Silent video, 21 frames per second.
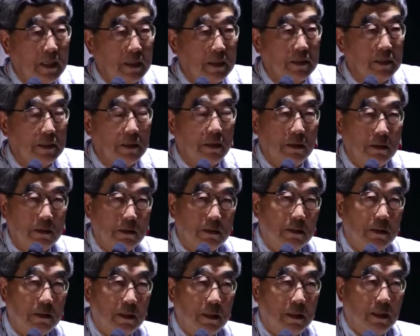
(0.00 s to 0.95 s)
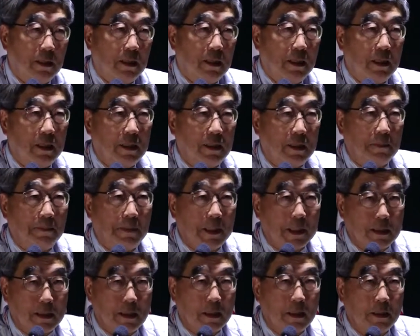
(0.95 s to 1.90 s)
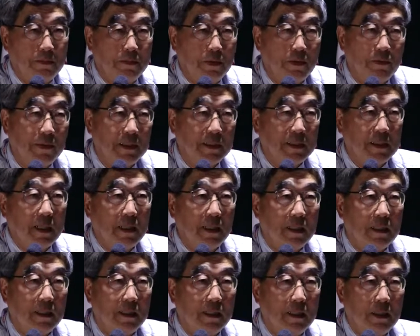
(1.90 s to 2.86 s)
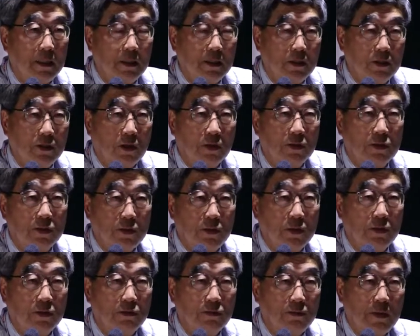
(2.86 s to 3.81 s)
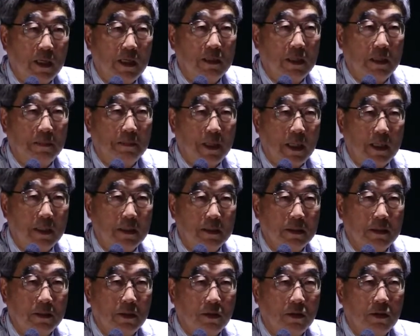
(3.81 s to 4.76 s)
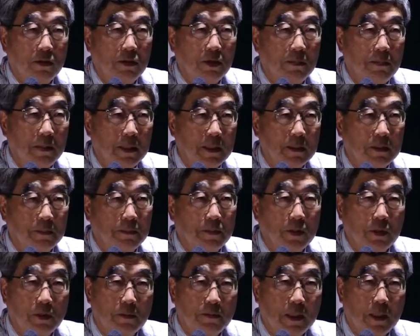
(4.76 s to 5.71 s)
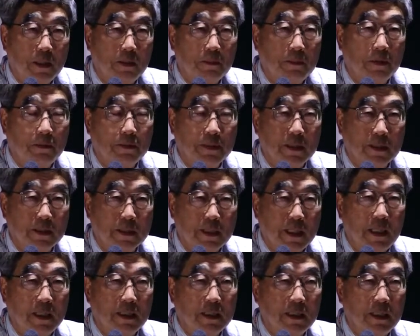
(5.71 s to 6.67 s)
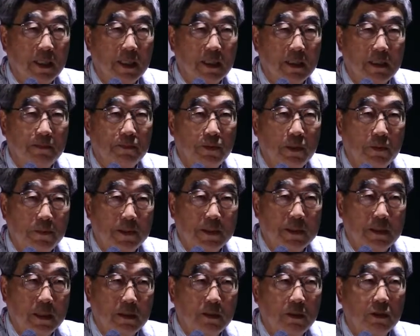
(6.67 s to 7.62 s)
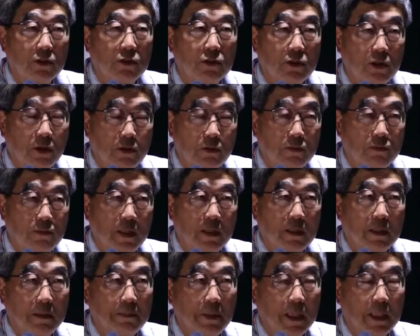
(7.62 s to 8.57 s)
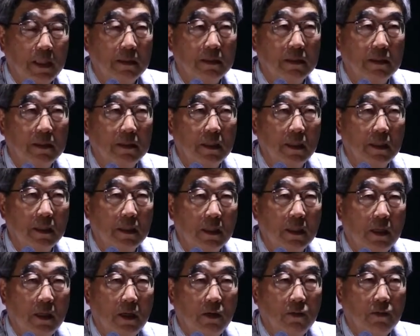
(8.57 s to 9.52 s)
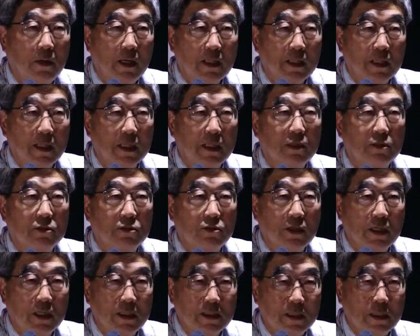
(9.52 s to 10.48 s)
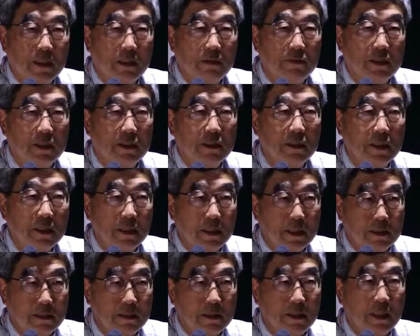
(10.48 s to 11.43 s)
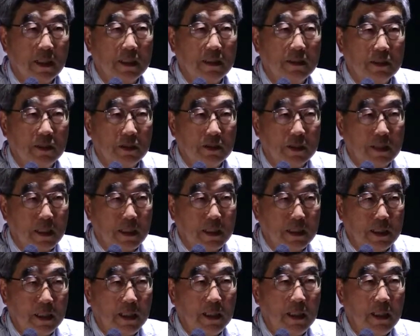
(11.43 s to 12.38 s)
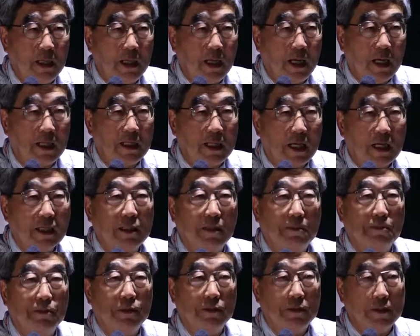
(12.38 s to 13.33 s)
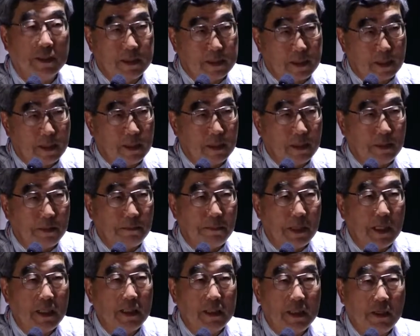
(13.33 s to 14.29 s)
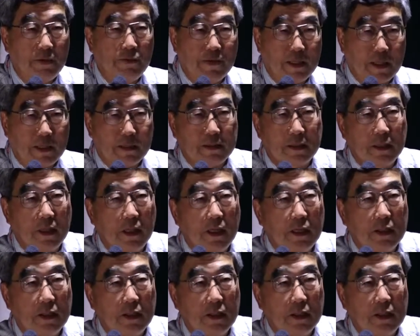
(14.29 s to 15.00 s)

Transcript: So, but professor don't know well about all about the problem of society, and the professor don't know well about working together with industry and society and other professor. Very difficult.